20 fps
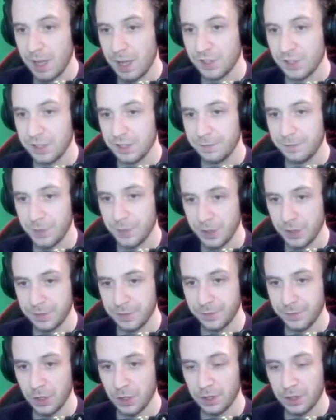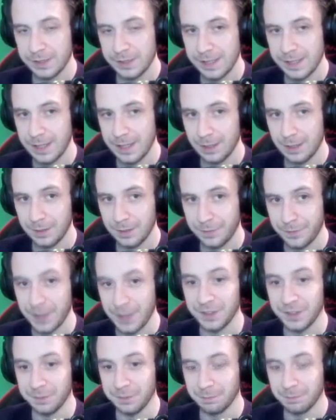first fought the Phantom,
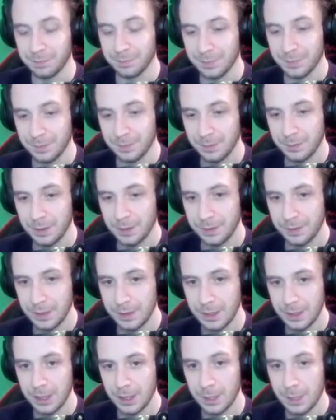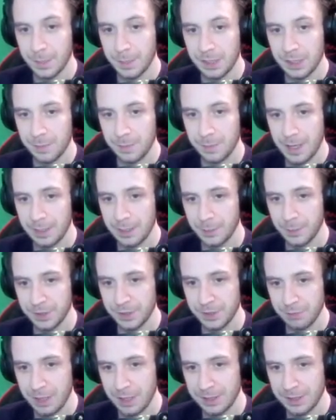the big spider boss right at the
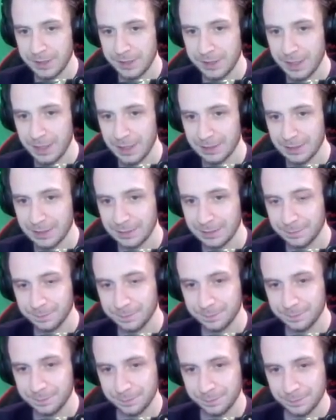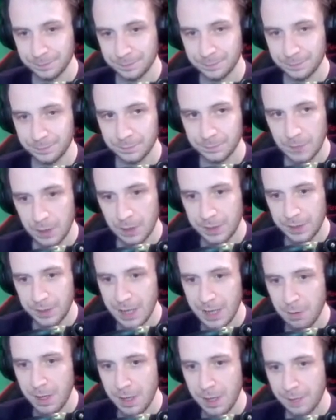start. Now we
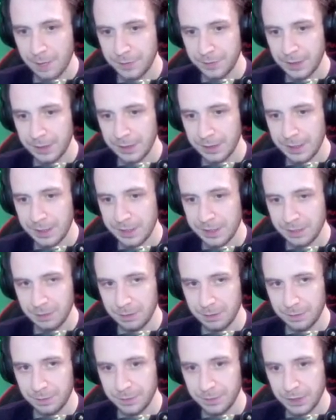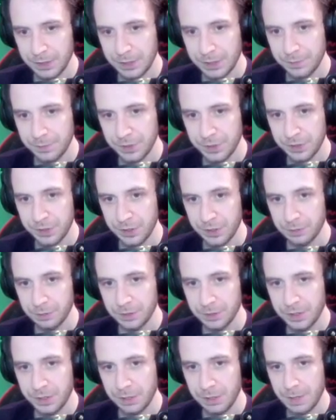have the Elixir and the Philosopher's Stone, the two
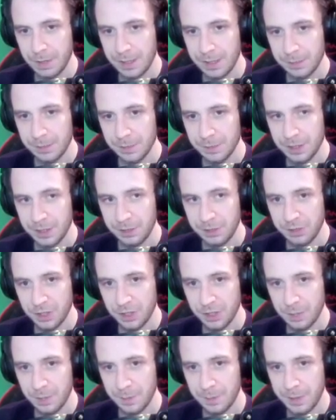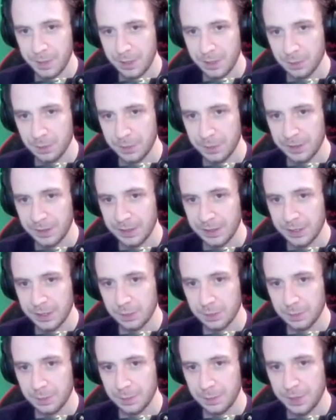items that you saw me pick up in the last couple of
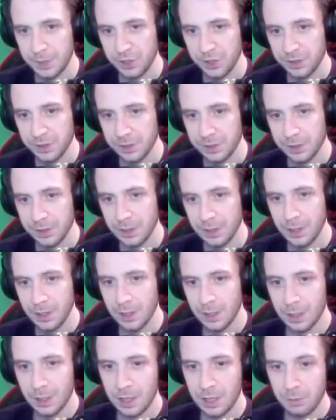missions. We can